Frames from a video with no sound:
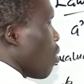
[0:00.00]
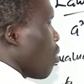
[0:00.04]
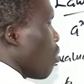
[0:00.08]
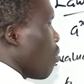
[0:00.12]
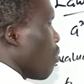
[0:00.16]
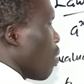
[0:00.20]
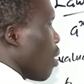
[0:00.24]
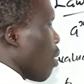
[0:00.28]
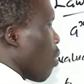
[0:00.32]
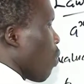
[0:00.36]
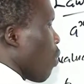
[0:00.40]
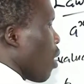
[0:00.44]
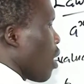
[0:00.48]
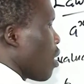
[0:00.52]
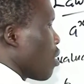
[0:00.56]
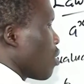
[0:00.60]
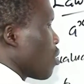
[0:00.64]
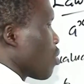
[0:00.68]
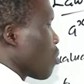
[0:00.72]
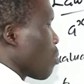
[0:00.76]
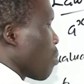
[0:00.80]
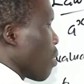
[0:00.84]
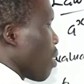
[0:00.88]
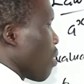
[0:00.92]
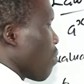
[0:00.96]
over 1
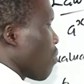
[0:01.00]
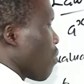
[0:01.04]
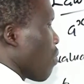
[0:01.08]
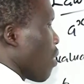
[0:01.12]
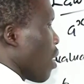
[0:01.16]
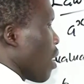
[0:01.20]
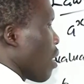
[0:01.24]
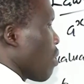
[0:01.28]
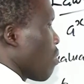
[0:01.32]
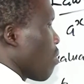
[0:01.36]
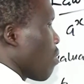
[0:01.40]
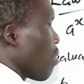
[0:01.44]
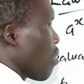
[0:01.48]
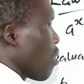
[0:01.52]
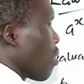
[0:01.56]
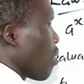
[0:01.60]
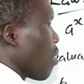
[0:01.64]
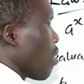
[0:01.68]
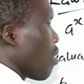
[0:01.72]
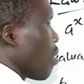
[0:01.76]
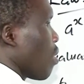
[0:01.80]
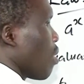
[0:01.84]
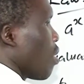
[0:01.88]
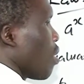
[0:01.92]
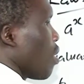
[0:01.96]
raised to power 5
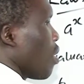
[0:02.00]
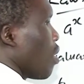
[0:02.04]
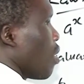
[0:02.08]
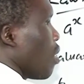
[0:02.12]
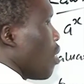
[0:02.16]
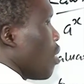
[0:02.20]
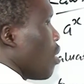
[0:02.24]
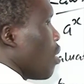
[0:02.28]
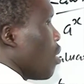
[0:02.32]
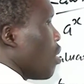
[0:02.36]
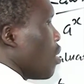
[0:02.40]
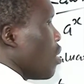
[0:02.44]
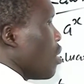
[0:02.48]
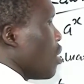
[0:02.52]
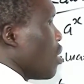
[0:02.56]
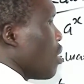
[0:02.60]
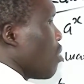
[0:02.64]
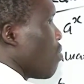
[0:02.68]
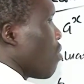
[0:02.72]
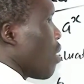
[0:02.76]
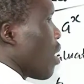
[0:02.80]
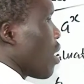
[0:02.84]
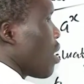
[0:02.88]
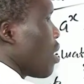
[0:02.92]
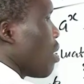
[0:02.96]

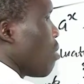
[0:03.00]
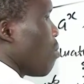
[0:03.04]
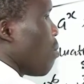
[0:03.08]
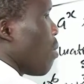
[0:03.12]
divided